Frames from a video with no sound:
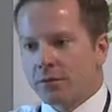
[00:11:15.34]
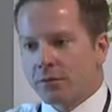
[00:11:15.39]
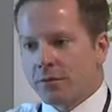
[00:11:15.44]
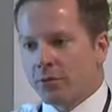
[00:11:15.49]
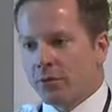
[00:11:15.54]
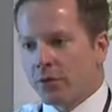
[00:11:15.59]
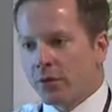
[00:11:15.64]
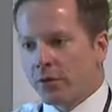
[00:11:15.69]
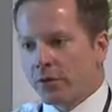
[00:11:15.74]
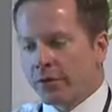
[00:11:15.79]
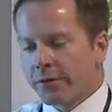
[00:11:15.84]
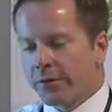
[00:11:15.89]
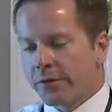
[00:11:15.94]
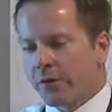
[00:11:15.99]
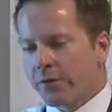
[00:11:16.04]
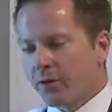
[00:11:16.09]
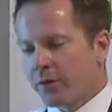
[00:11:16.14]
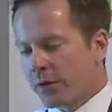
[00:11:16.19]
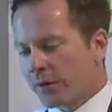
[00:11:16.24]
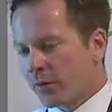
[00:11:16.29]
New York.
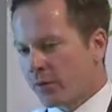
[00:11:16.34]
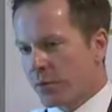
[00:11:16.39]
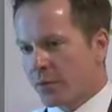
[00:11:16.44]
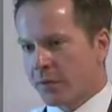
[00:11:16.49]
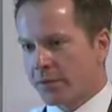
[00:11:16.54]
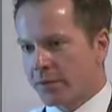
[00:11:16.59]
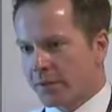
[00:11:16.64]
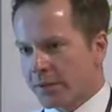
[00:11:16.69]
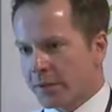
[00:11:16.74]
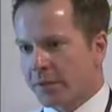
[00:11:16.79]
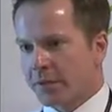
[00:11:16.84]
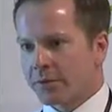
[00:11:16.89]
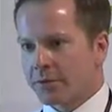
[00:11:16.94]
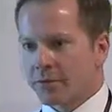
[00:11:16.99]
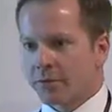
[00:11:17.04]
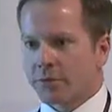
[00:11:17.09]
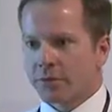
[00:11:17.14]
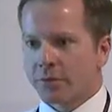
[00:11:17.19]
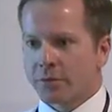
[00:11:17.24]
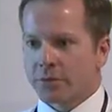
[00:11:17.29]
So, and we're looking
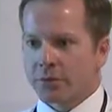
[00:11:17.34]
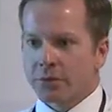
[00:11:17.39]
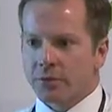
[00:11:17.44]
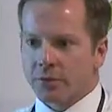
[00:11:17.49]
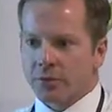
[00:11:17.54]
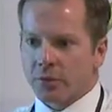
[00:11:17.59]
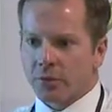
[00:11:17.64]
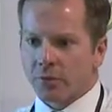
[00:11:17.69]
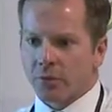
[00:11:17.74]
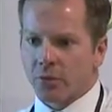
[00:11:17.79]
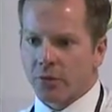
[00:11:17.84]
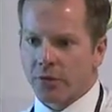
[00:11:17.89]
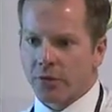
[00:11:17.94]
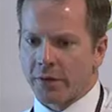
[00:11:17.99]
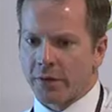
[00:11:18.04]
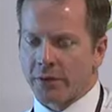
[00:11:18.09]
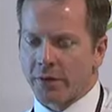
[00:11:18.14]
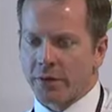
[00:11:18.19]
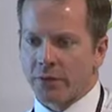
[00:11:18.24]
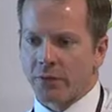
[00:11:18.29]
to, of course, we're
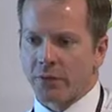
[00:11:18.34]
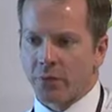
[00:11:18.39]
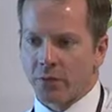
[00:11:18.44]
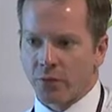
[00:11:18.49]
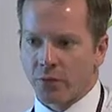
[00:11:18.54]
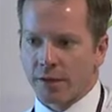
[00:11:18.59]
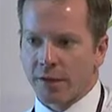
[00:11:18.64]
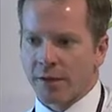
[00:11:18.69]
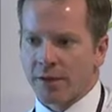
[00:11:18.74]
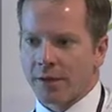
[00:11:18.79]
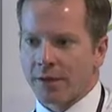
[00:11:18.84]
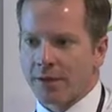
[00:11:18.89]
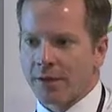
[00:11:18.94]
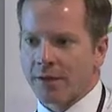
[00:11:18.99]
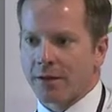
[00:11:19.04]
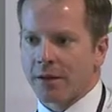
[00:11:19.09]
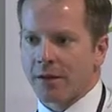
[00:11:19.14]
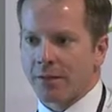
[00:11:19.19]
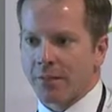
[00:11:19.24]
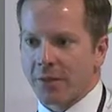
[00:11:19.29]
in a growing and
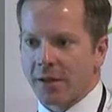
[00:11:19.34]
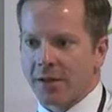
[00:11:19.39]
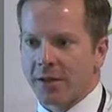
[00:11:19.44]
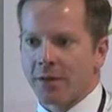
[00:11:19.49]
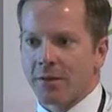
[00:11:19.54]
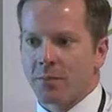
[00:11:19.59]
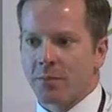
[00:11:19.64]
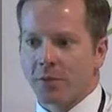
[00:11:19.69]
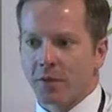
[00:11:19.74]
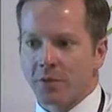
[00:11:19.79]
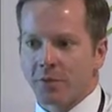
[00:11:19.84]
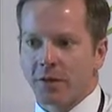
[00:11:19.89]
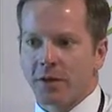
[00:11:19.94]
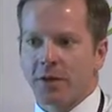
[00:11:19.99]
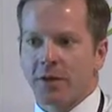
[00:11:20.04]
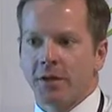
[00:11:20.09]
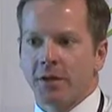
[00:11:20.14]
expanding mode.